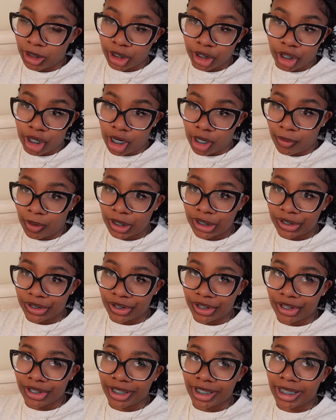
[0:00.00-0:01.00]
to the car wash
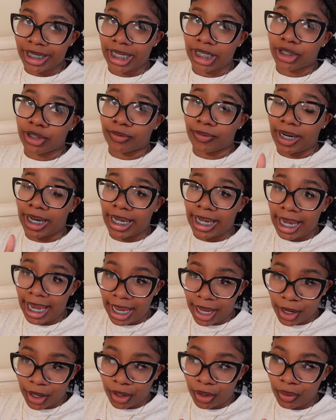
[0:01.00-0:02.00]
earlier today. So right
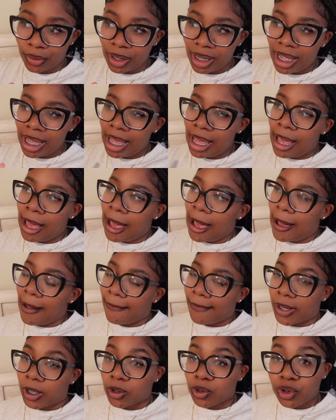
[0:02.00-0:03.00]
now
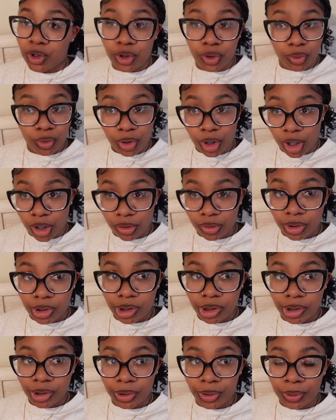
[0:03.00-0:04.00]
I'm about to go
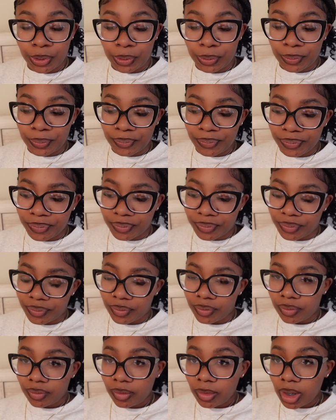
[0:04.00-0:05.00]
to
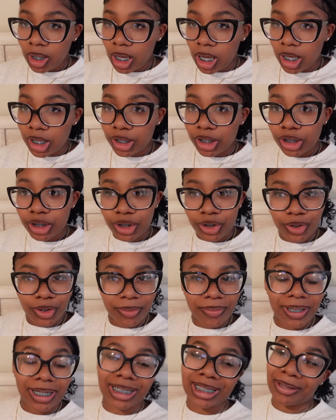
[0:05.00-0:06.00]
the
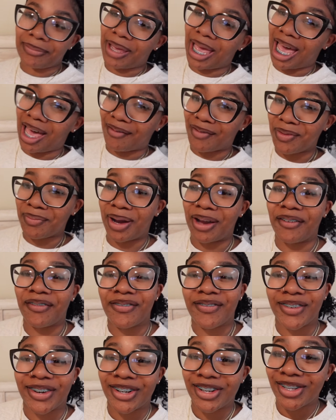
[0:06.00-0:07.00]
store because I'm having my
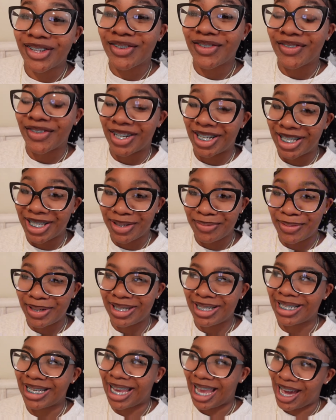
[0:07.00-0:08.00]
first
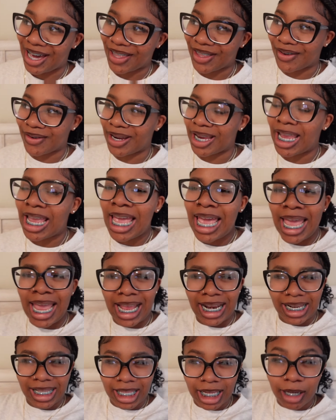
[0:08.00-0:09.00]
friendsmas gathering.
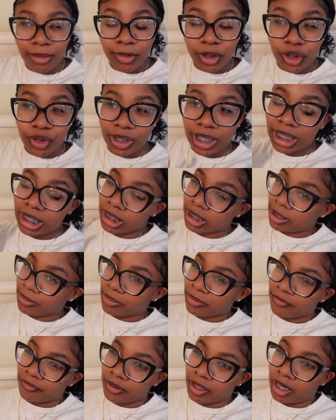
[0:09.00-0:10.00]
And I think I'm gonna do that as a
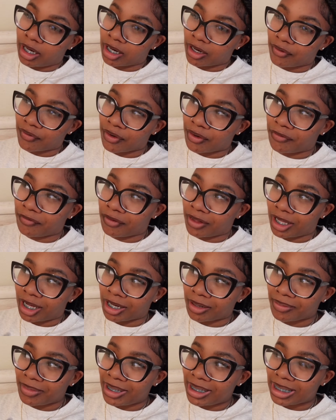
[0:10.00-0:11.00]
separate vlog from
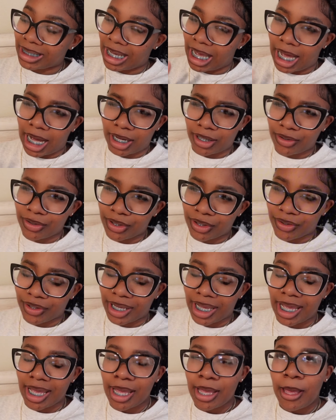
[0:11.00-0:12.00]
vlogmas. I don't know
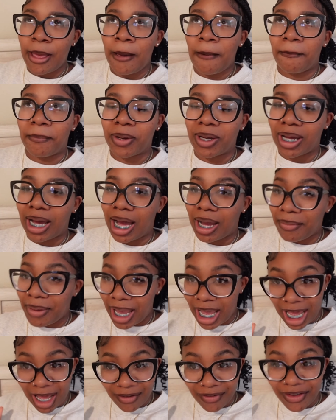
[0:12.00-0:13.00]
yet, but I'm
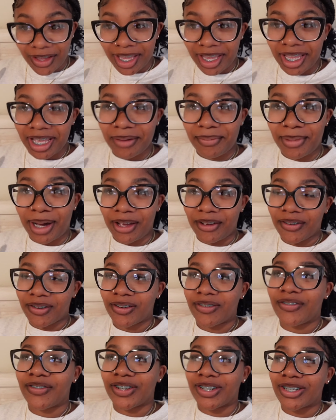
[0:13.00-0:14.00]
having my
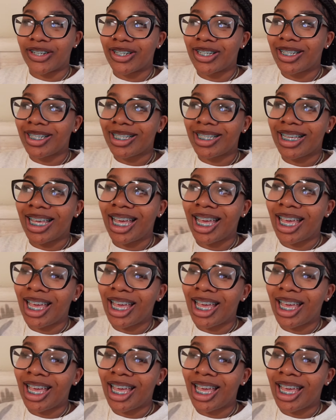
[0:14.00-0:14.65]
first